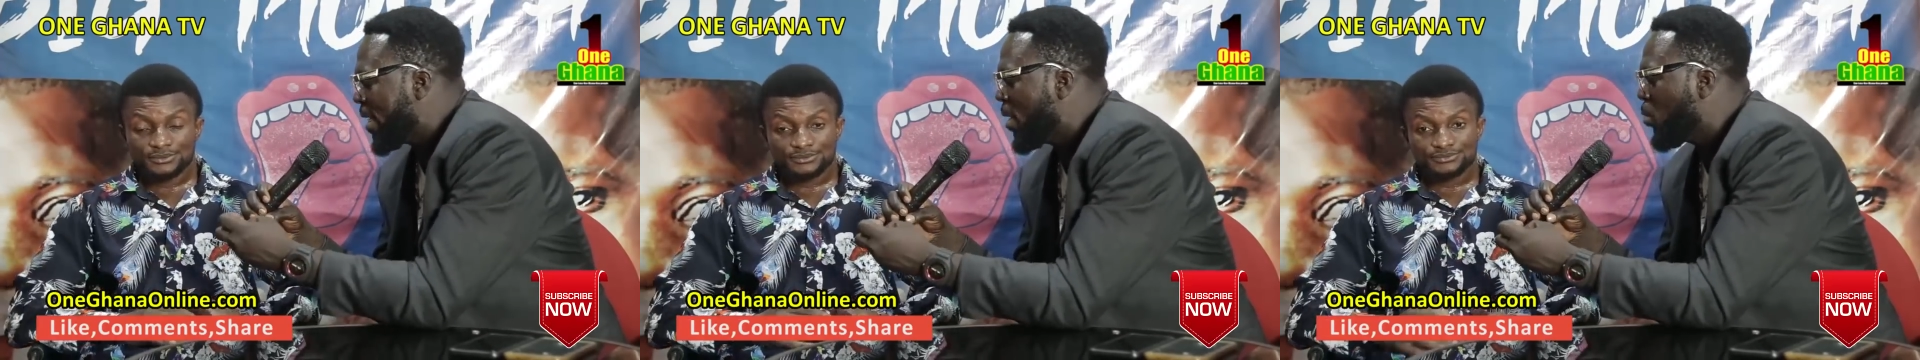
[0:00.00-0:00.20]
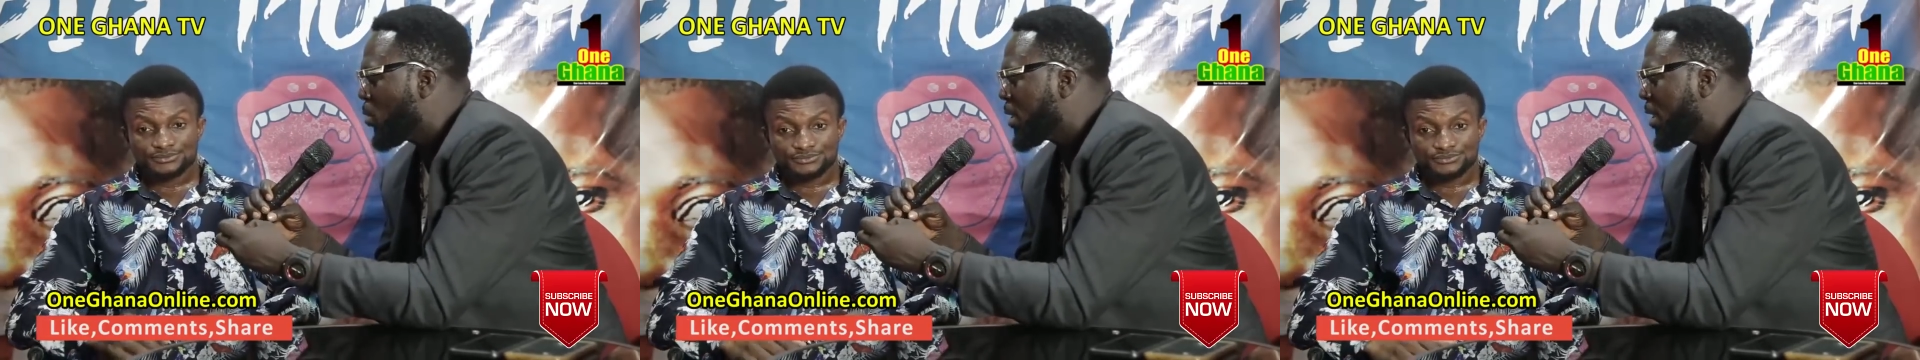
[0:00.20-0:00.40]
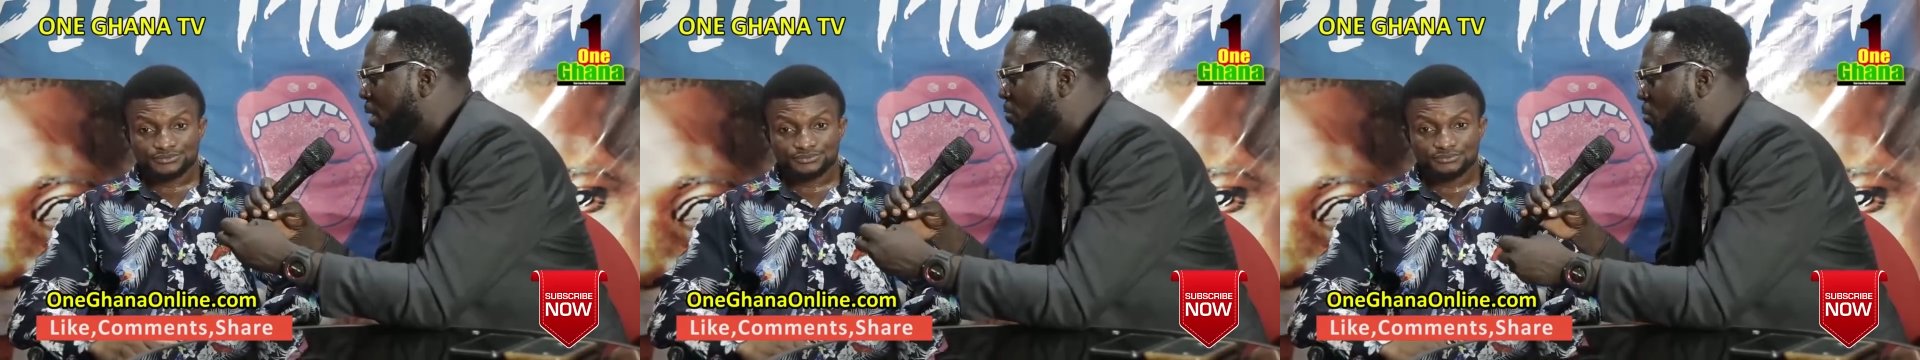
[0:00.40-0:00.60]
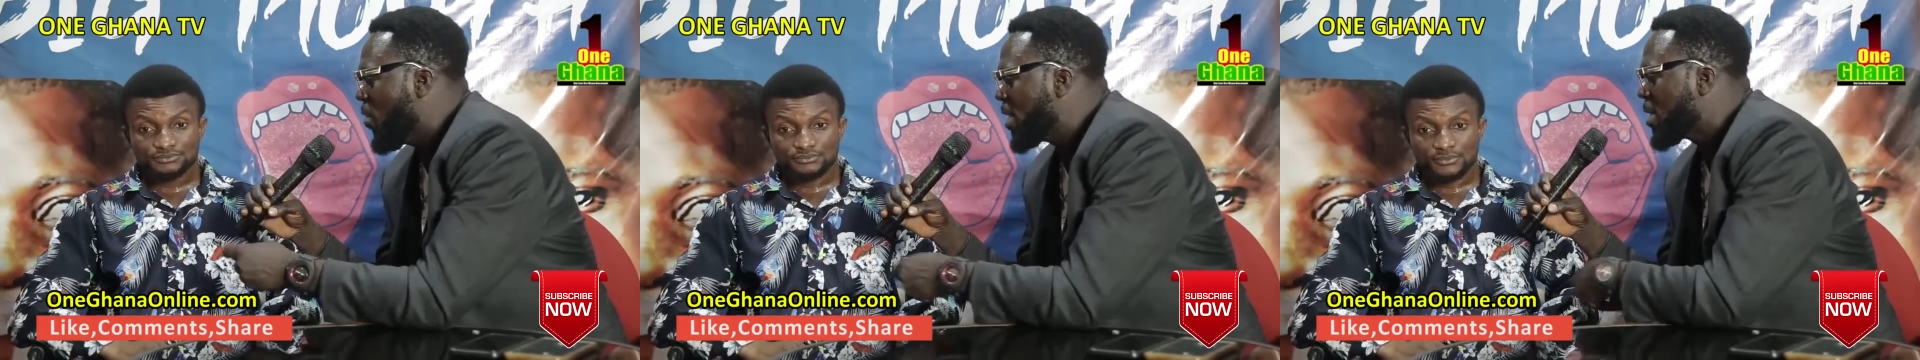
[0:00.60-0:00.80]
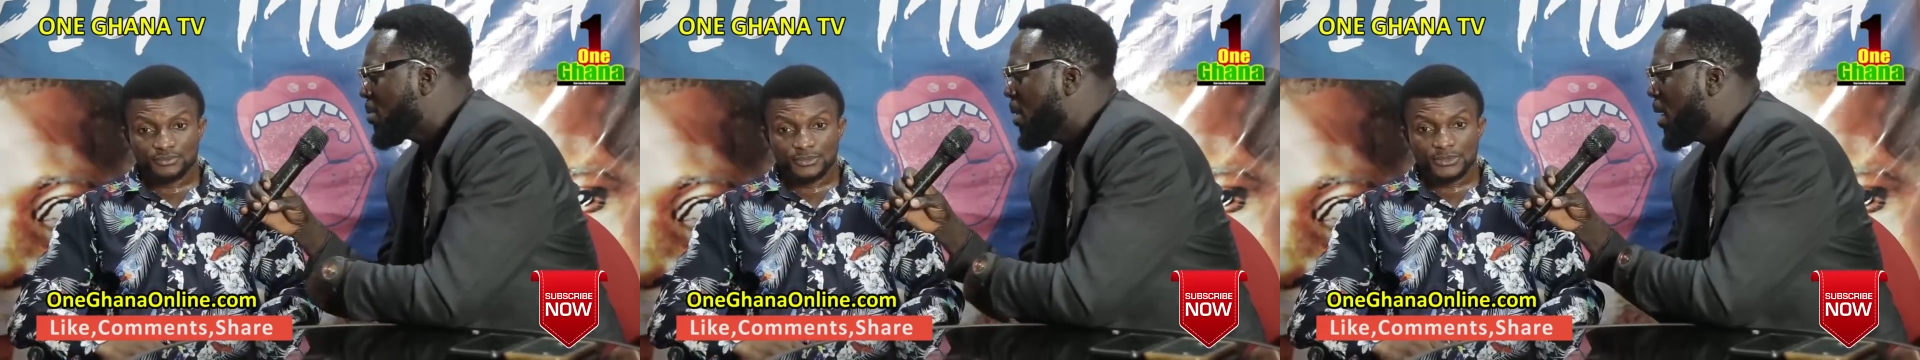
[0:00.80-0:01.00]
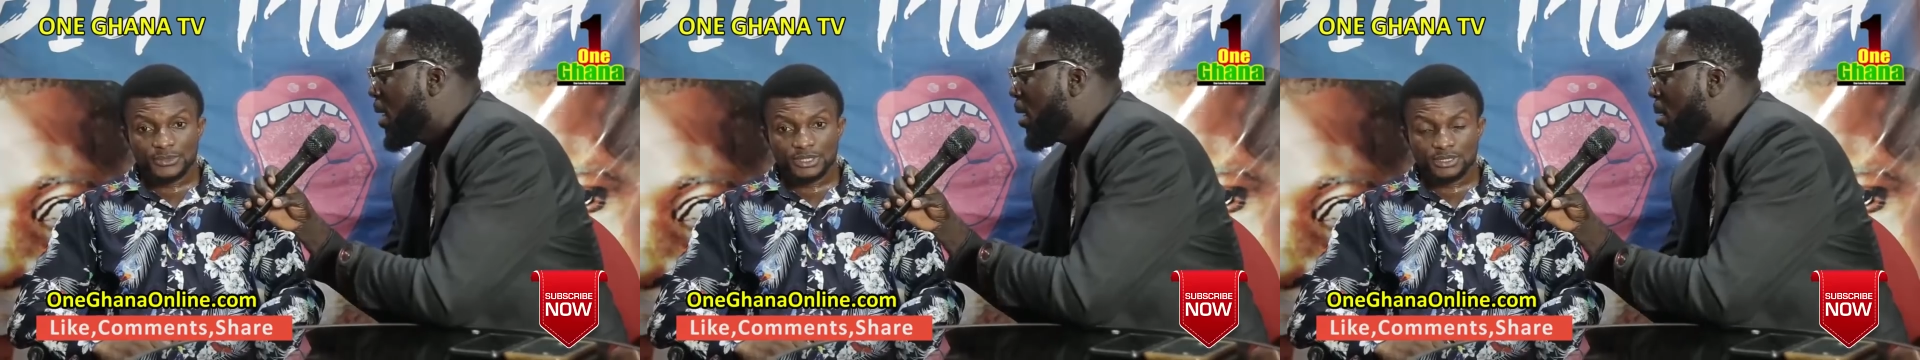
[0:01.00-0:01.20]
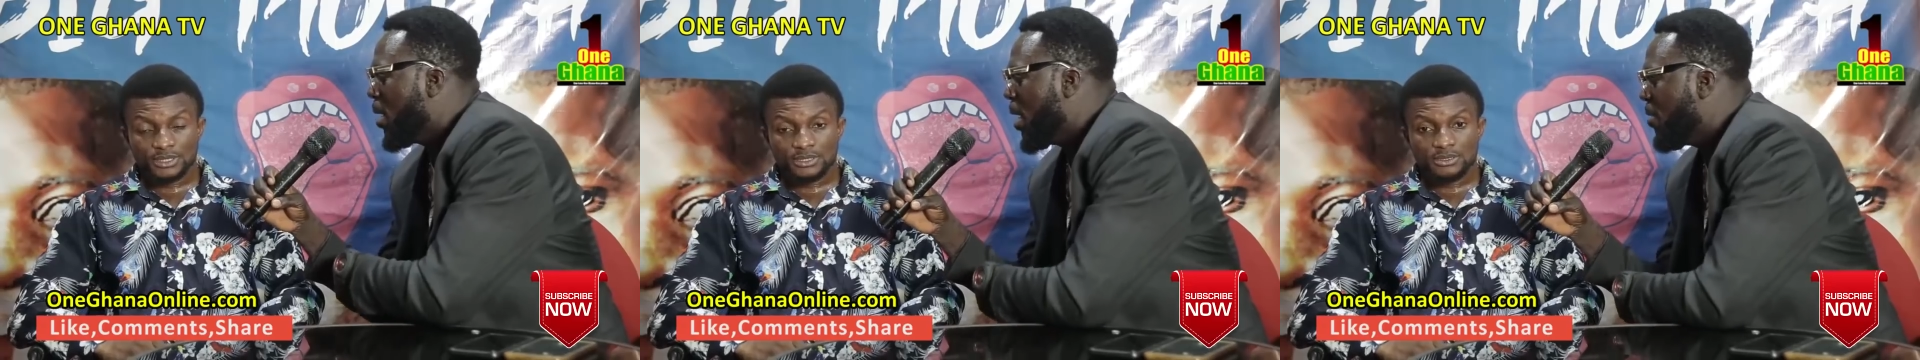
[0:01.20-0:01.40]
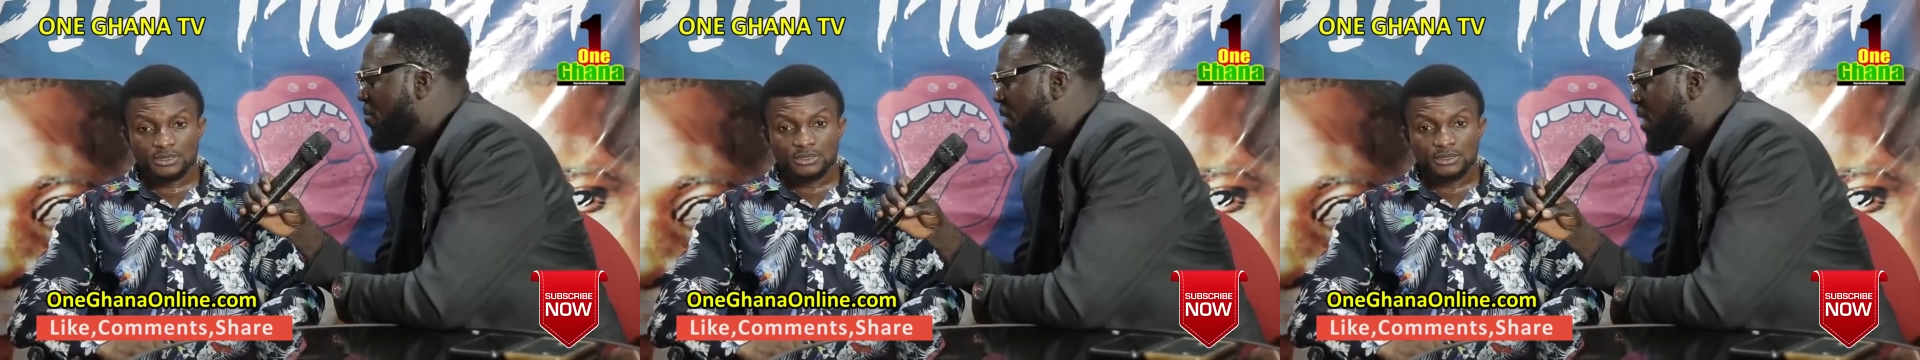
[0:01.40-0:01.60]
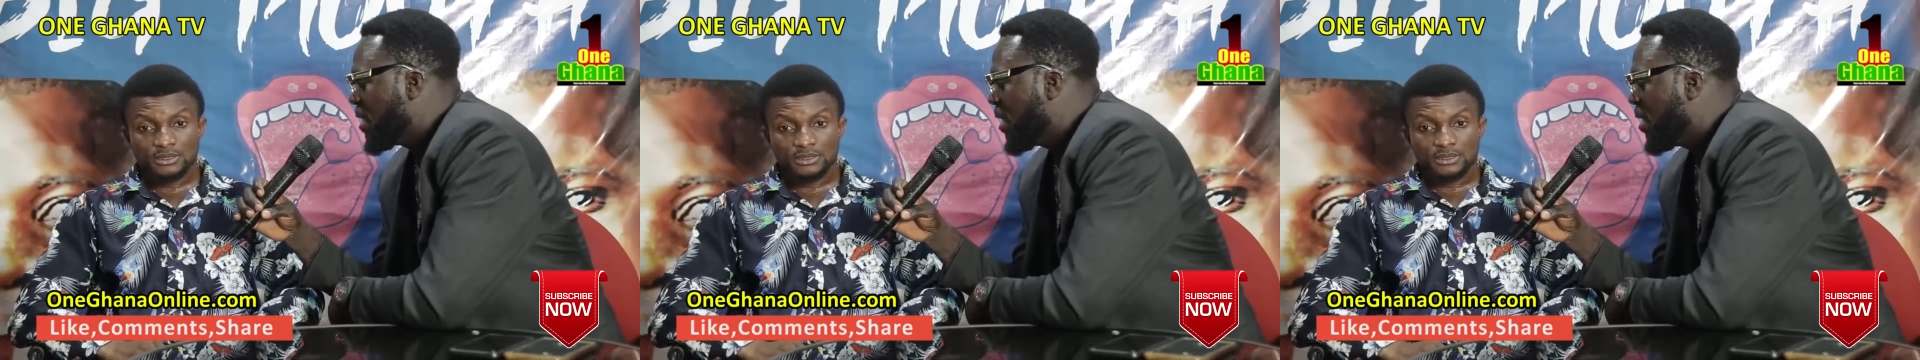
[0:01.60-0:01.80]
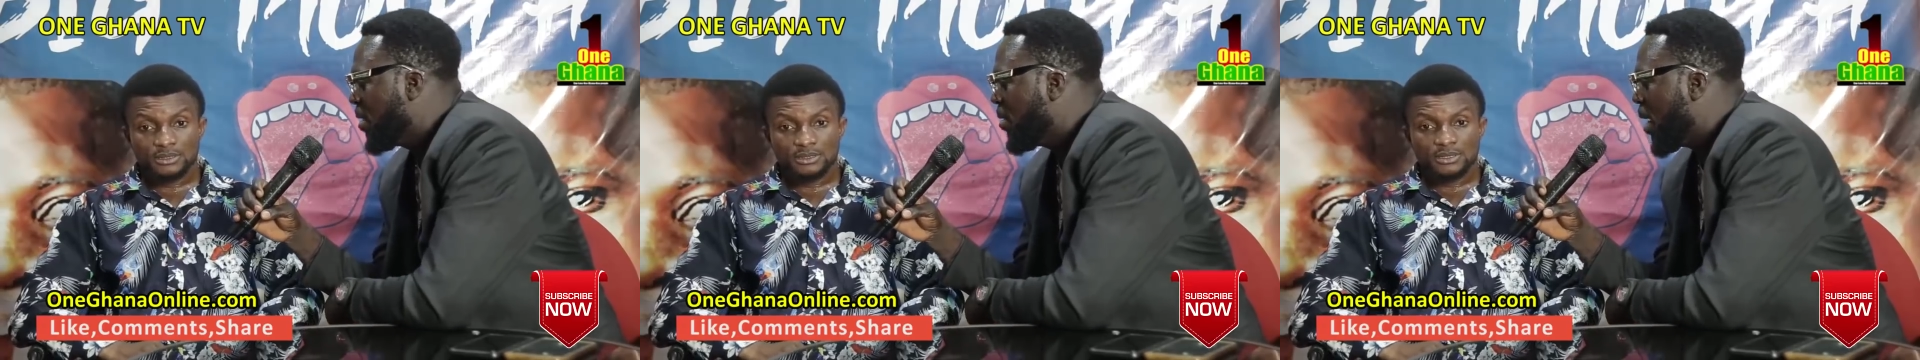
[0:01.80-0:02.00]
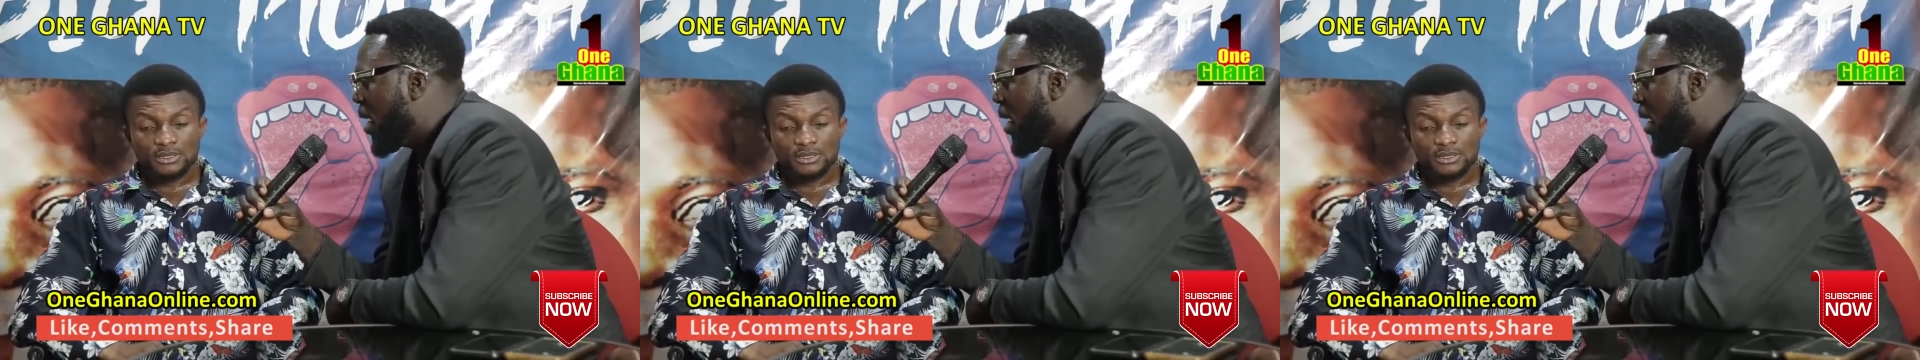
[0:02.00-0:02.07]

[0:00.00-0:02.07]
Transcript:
Speaker 1: na wote voice be na Virgin